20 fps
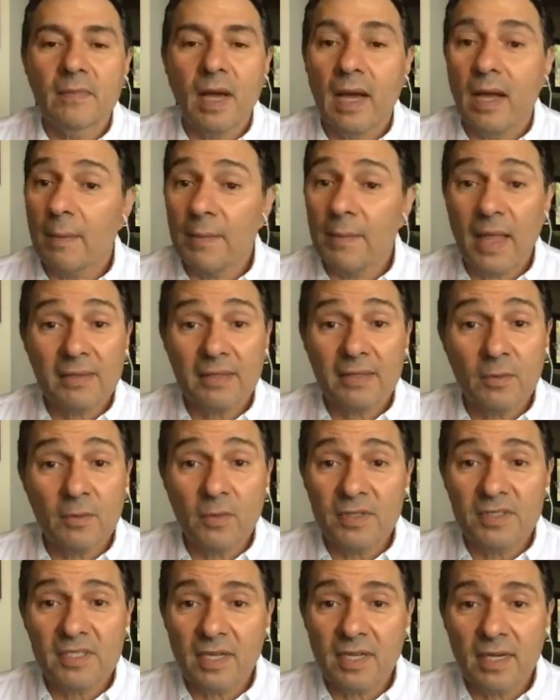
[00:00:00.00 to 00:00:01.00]
I am not the
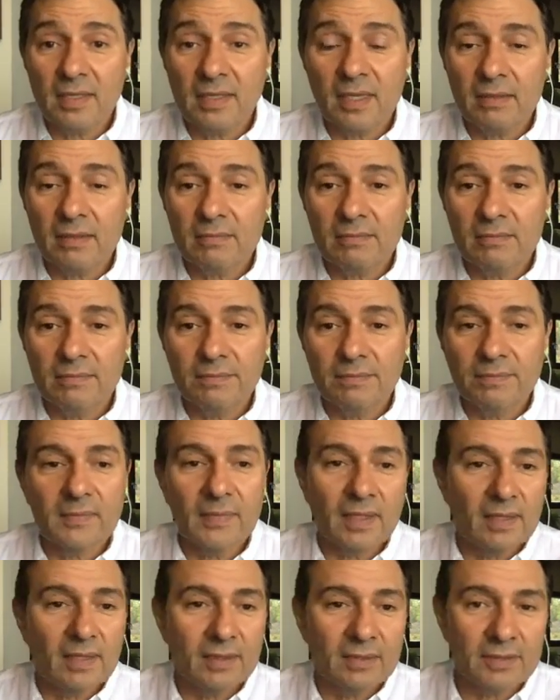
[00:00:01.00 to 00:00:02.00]
one saying it.
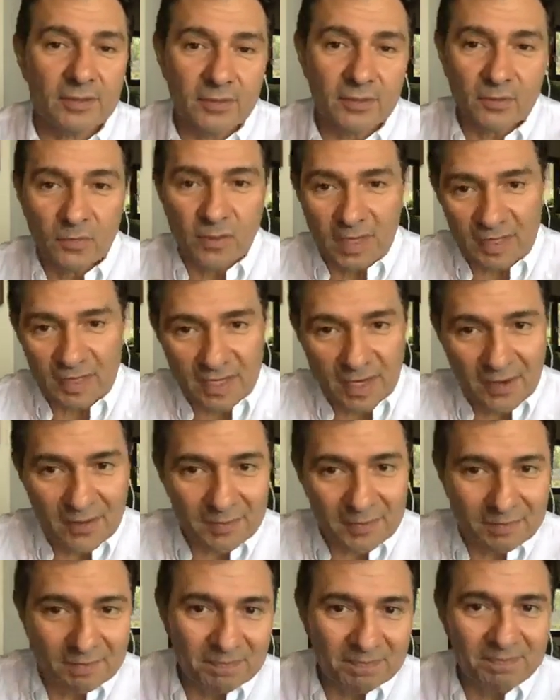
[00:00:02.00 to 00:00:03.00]
It's right
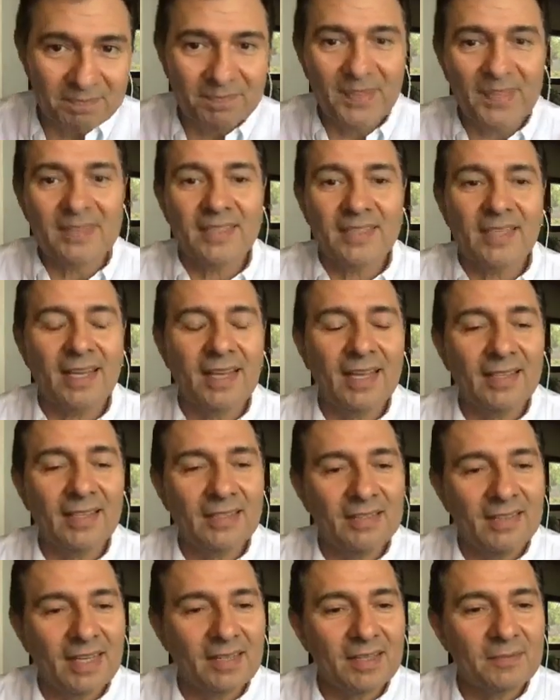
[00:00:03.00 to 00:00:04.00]
there. It's in the
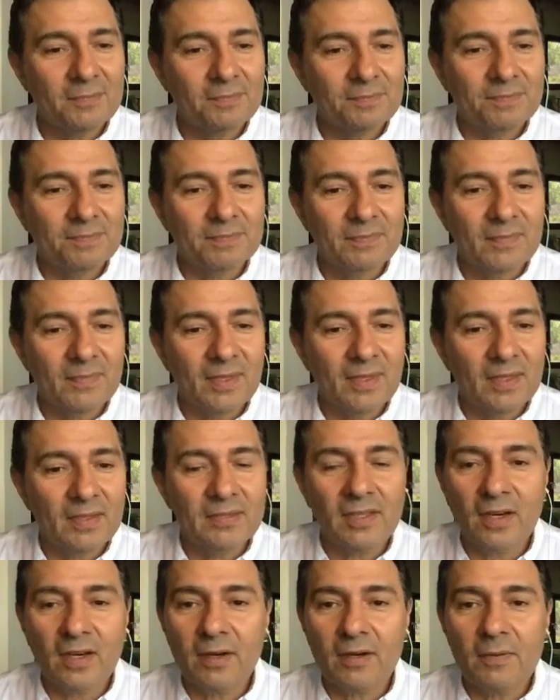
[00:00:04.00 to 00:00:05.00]
internet.
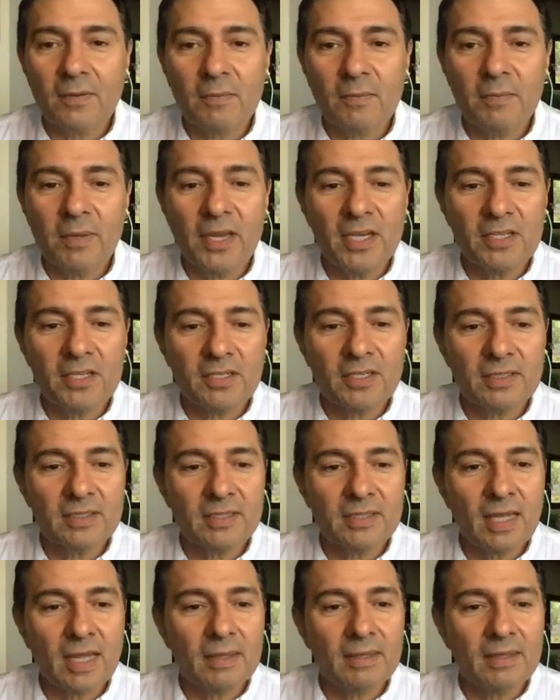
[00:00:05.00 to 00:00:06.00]
These are
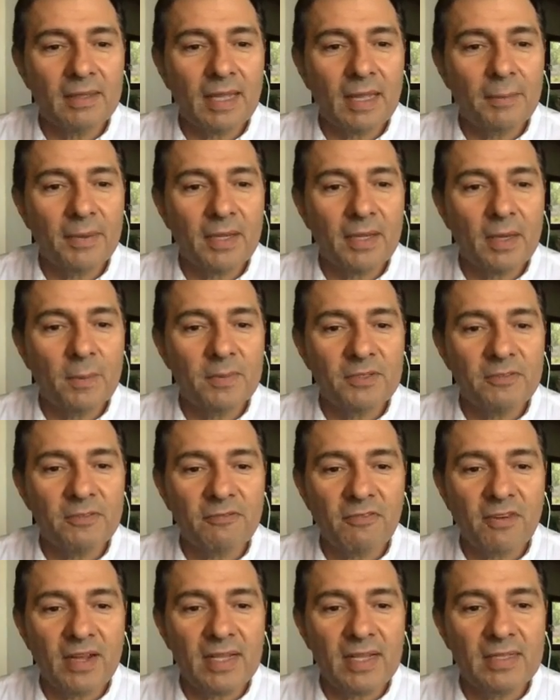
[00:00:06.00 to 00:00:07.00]
patients and that becomes
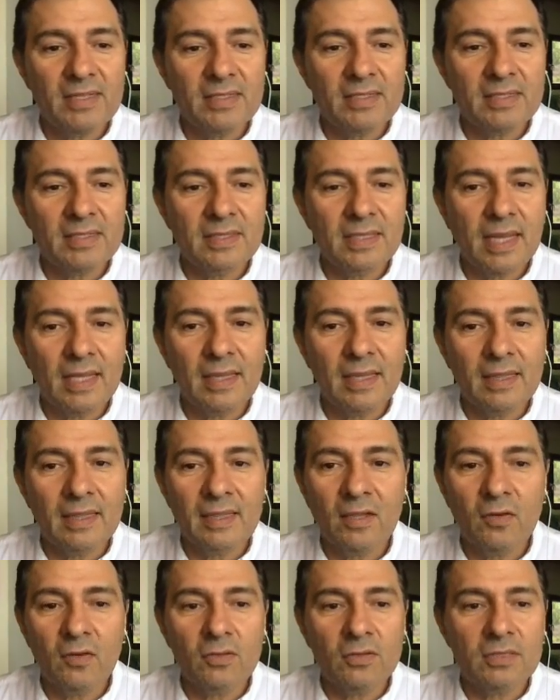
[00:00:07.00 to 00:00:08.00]
friends,
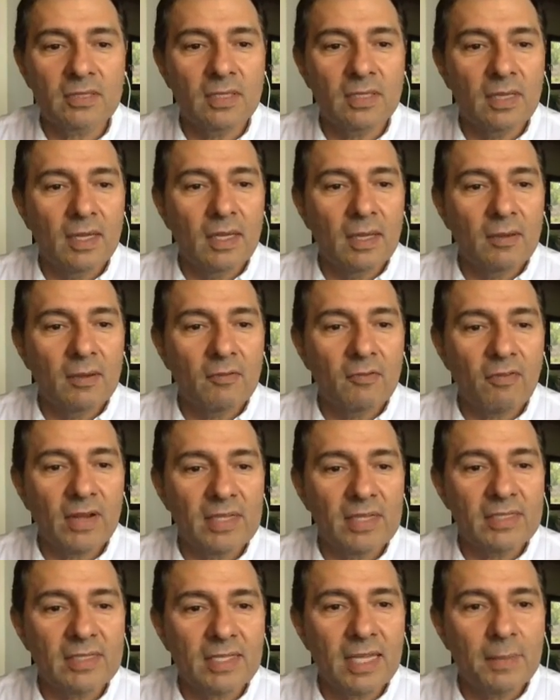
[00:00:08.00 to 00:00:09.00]
and those
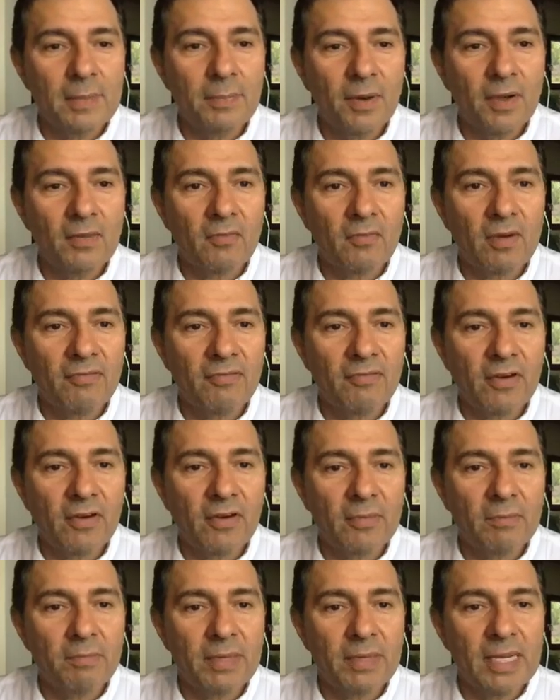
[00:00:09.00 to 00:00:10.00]
friends keep on
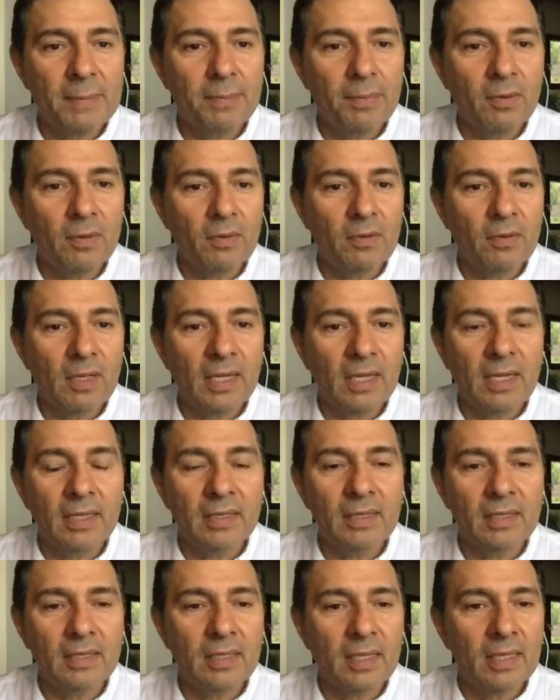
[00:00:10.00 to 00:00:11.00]
referring people
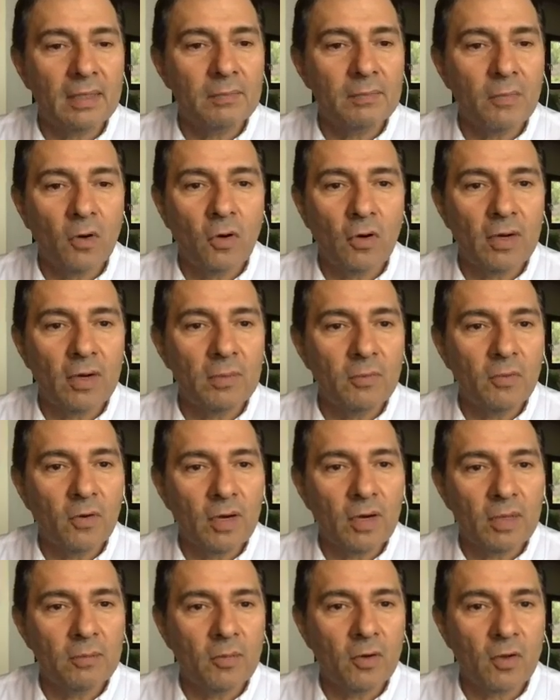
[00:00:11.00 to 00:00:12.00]
and more and
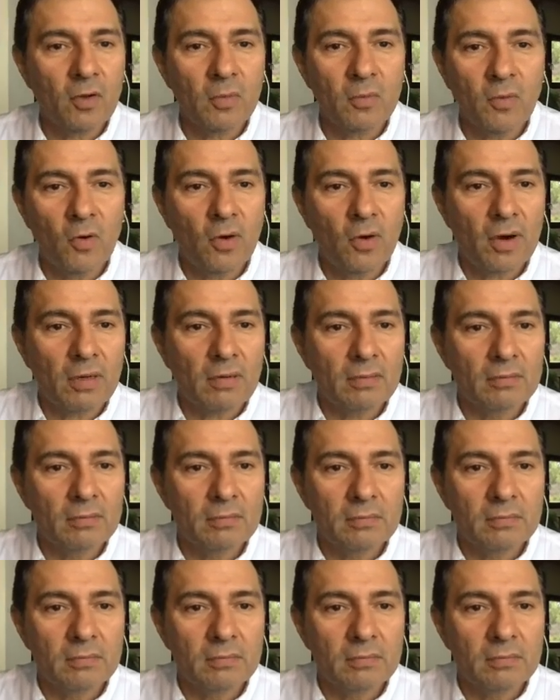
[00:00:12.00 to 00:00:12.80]
more and more and more.